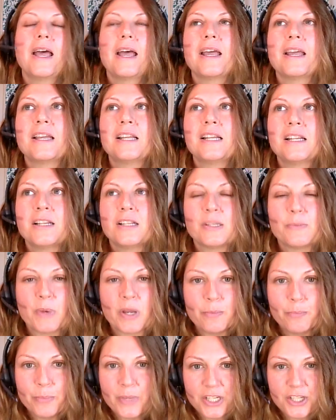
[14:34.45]
And it is
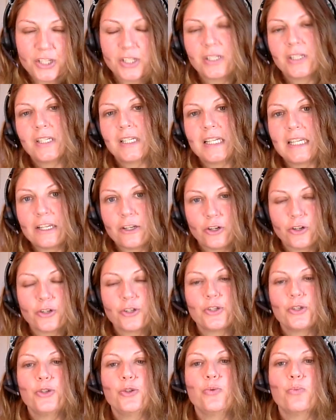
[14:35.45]
my mission here
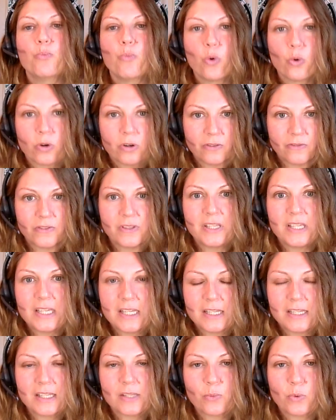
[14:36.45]
to do more of
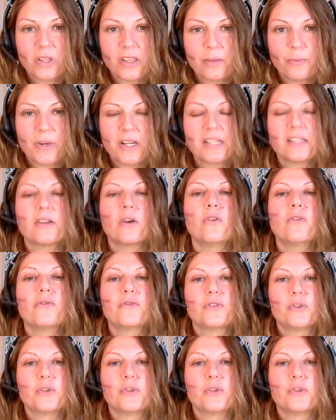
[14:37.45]
these within myself,